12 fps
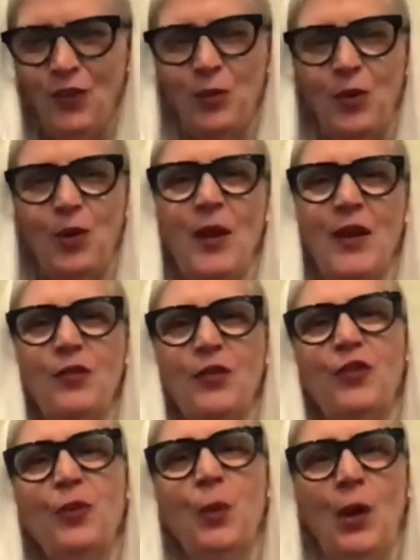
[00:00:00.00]
We're grateful
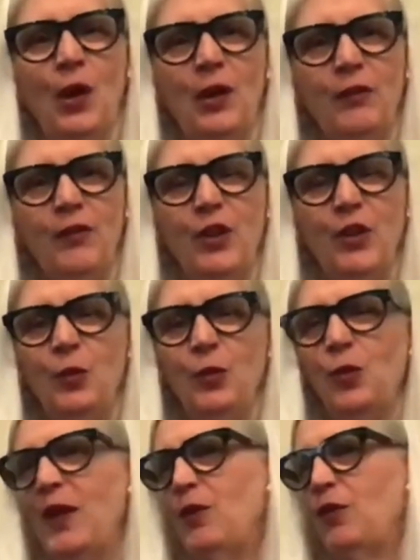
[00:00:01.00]
to all of you,
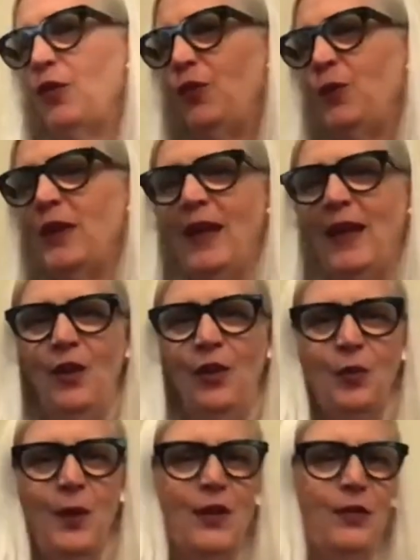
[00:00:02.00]
grateful to Gail,
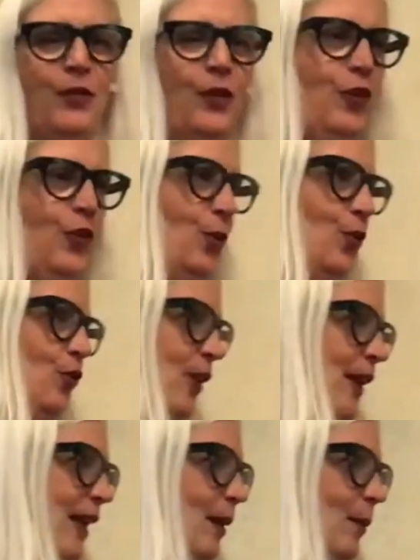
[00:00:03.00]
grateful to
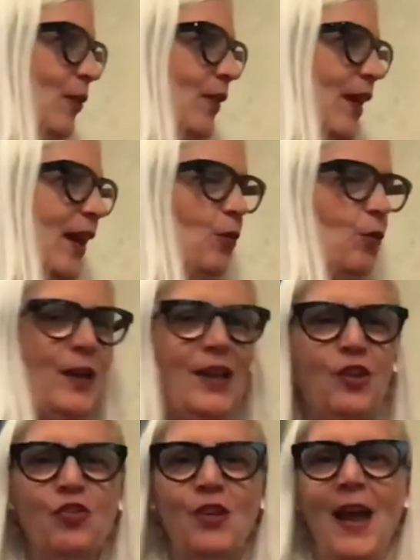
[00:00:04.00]
James and
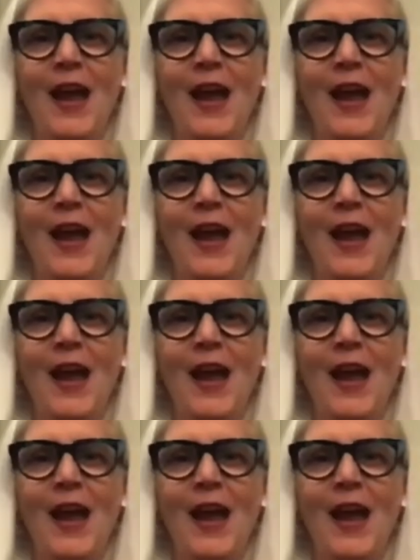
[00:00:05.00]
Rich